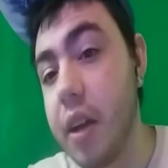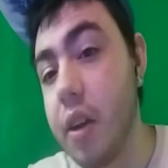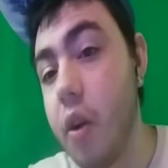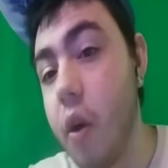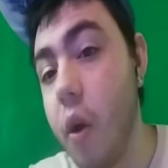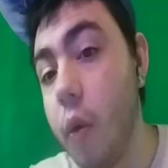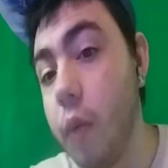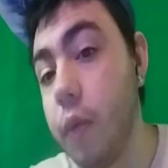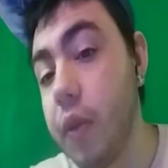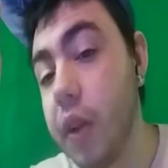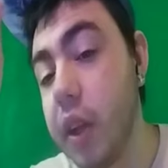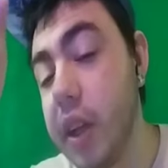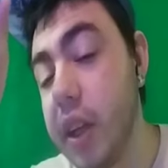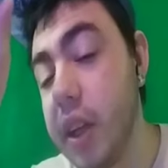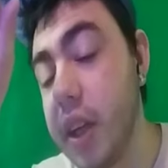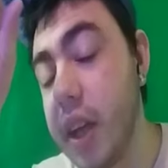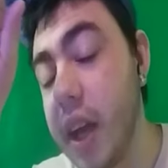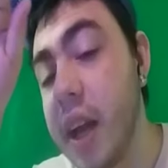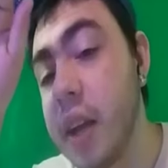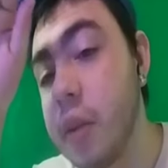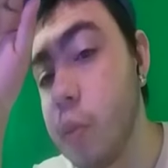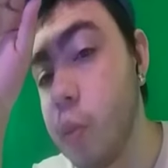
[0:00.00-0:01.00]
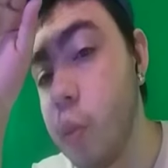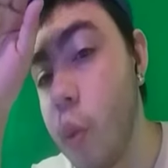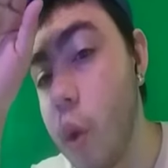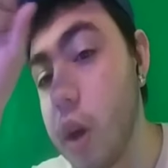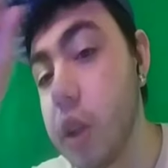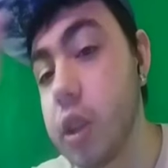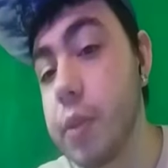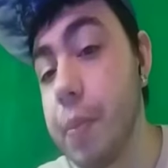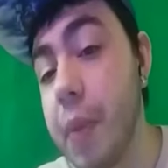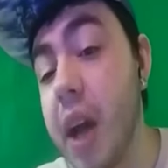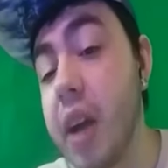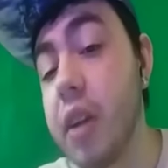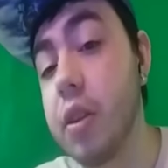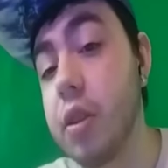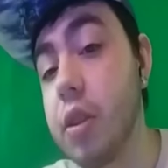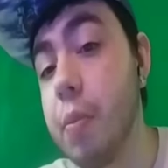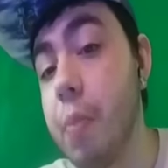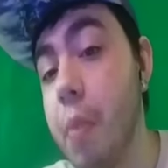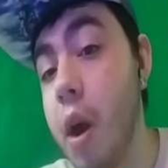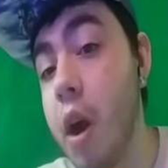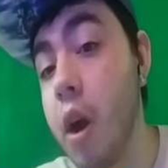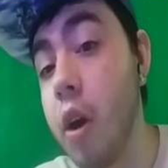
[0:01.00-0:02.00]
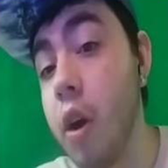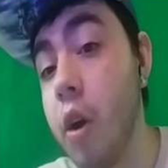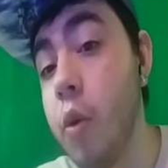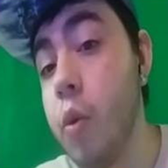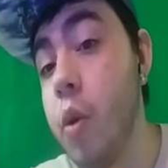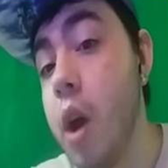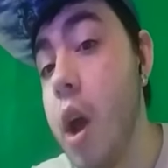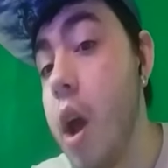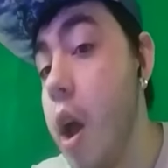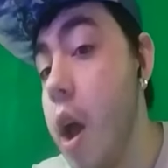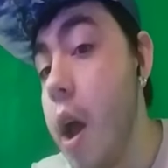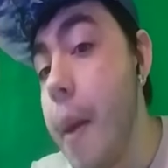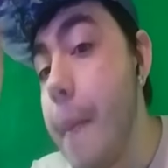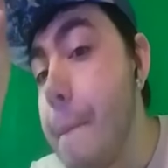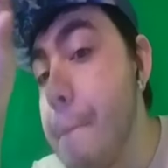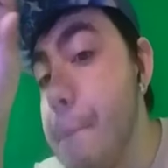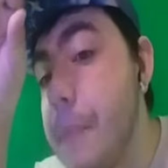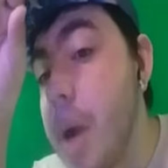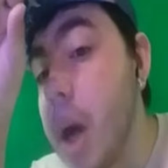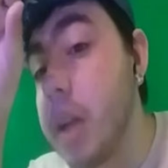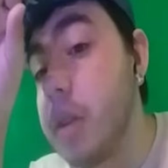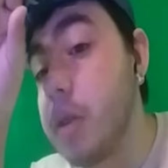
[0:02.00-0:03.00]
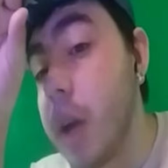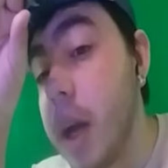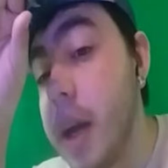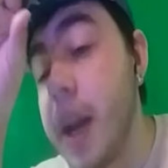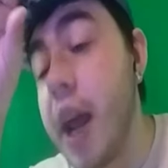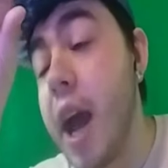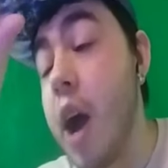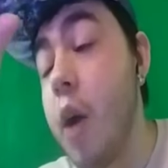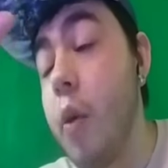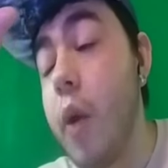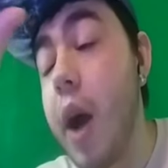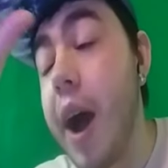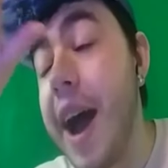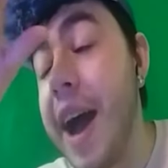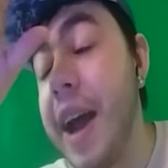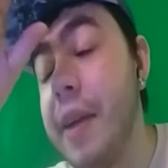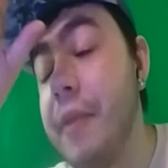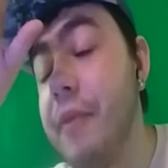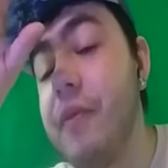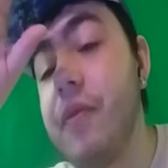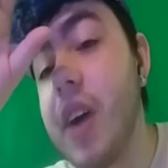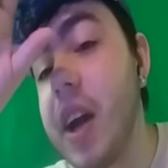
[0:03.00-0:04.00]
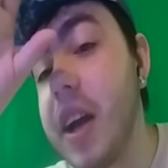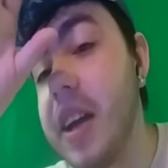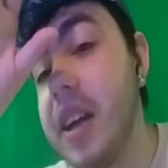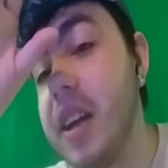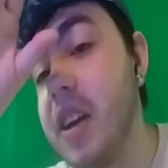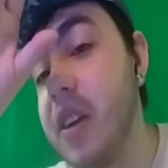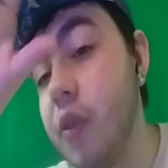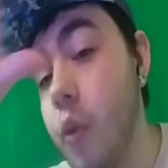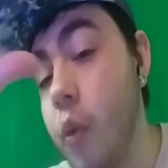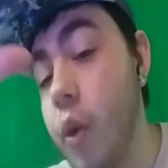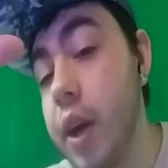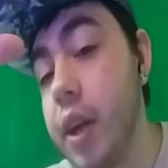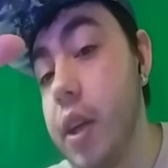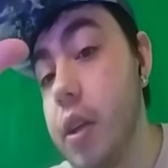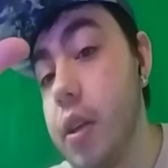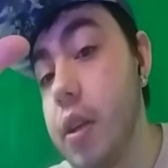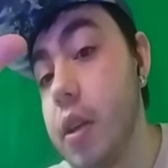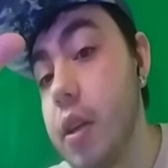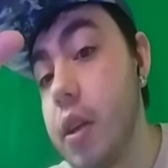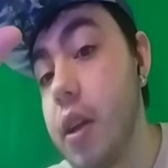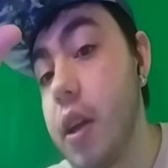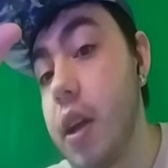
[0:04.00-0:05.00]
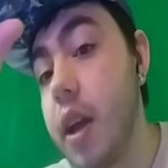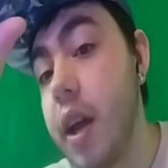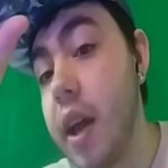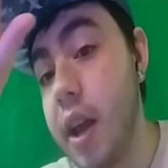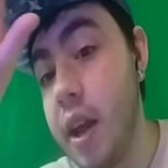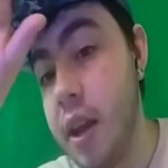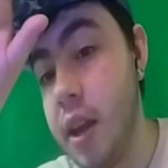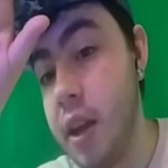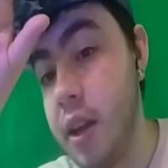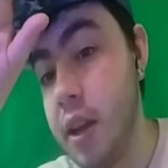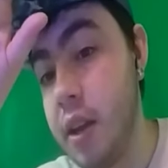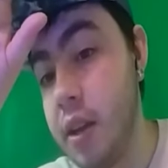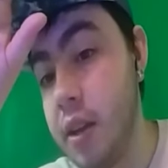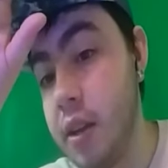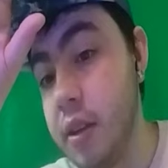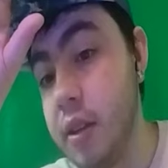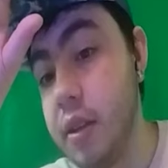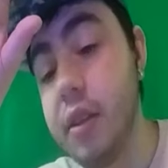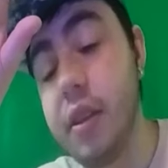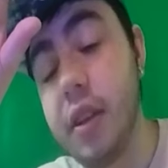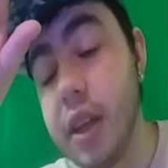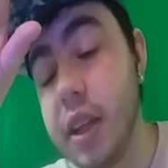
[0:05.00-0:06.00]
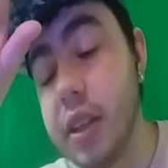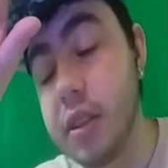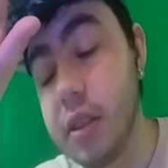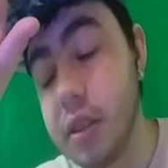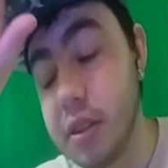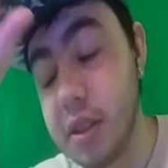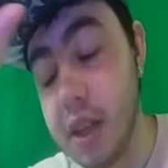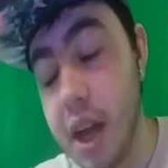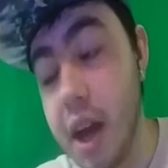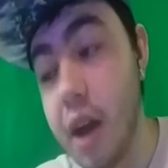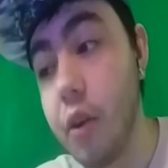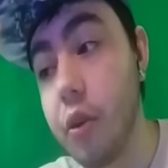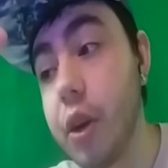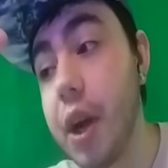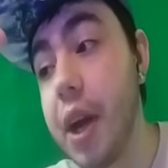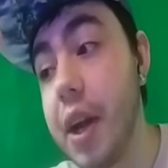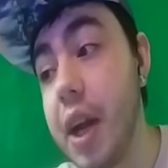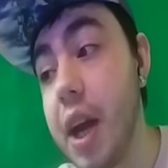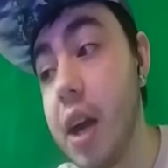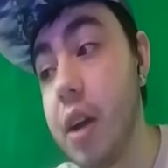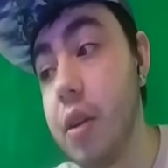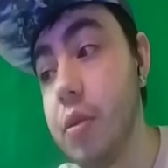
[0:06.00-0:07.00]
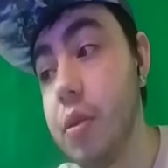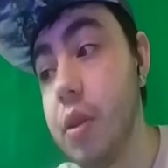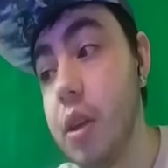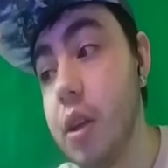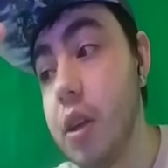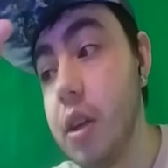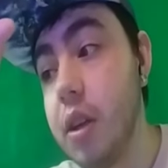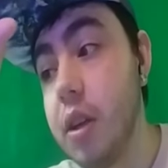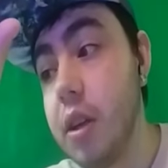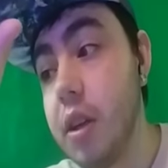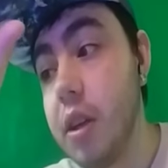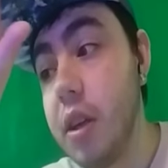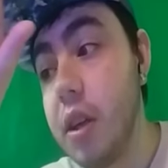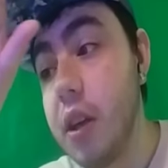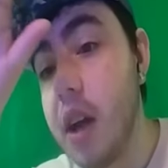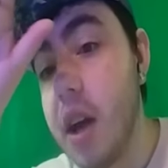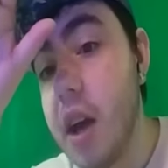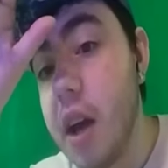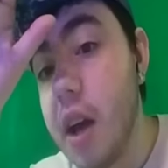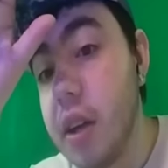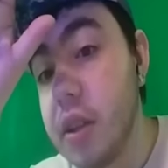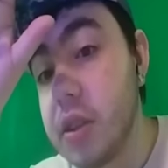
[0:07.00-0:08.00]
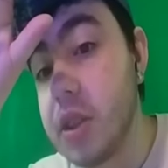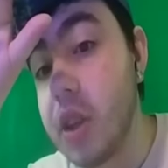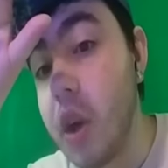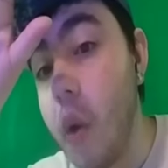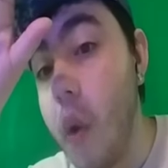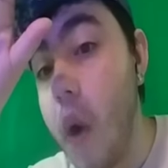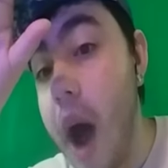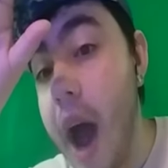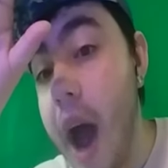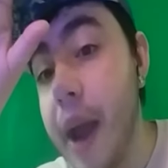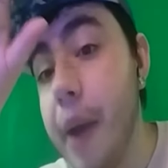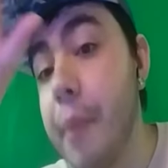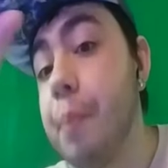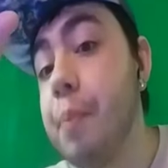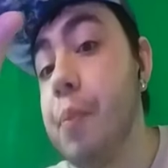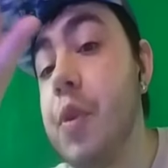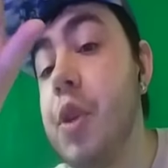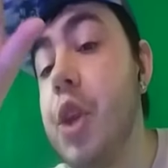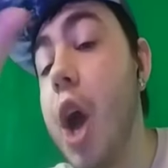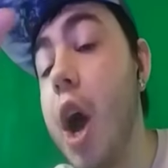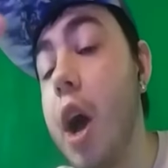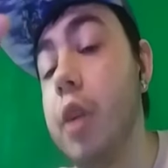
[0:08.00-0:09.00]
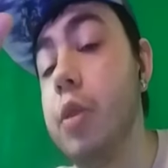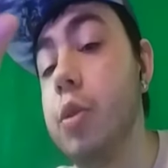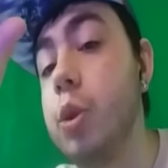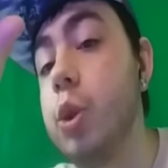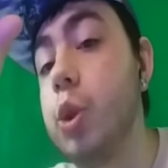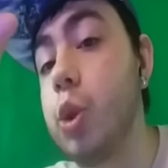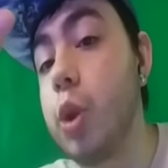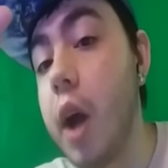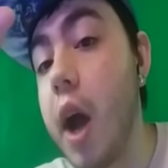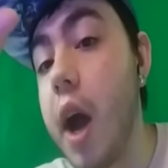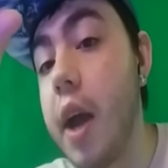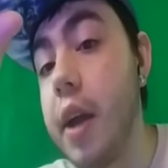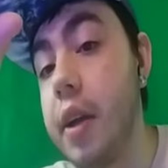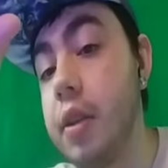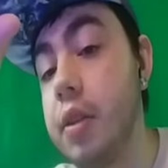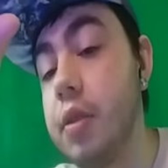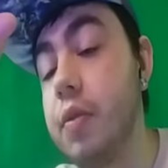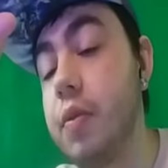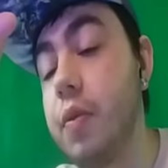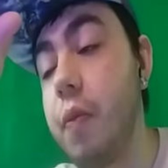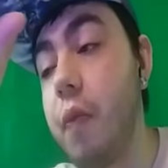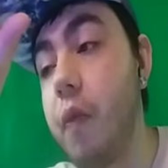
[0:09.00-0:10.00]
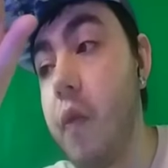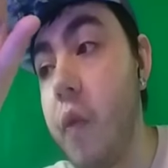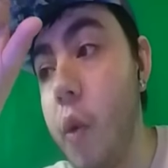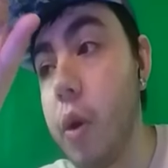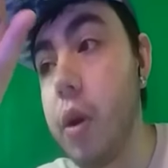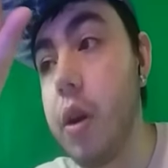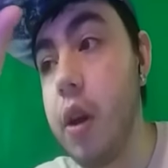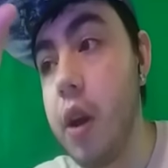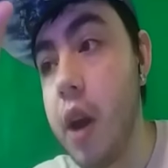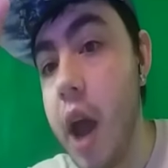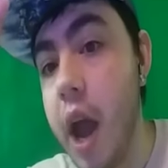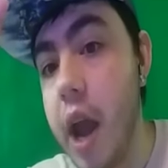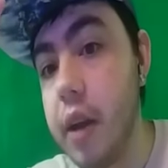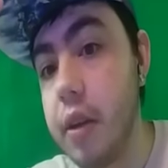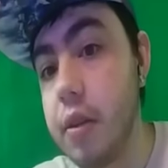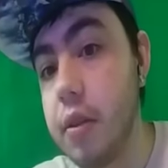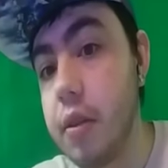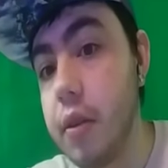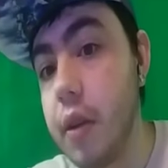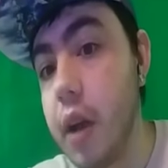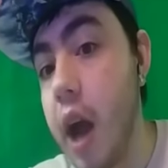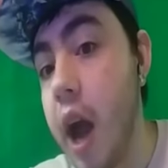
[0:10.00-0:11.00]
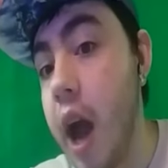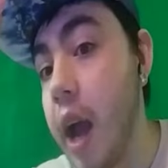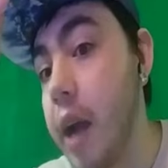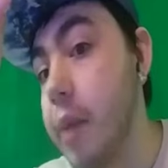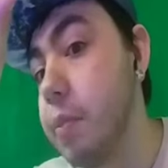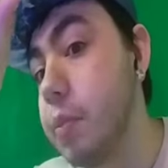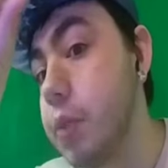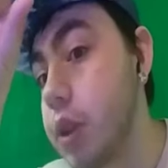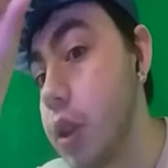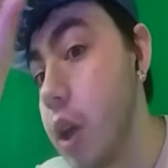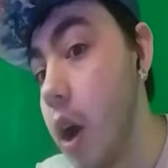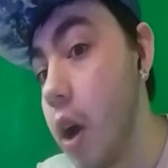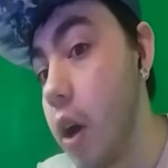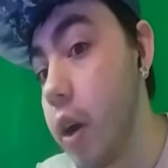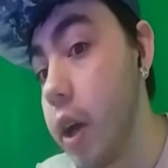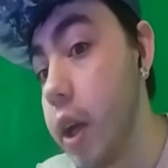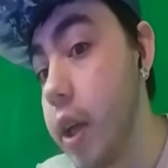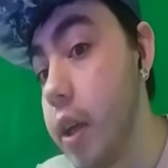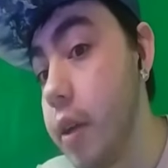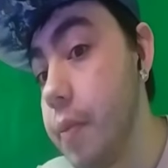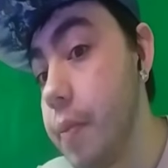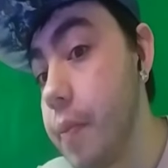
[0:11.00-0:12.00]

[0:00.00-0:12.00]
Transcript: Hopefully it works better tomorrow. But right now I am fucking annoyed and you can tell right now. So I am done trying for tonight. I am sorry.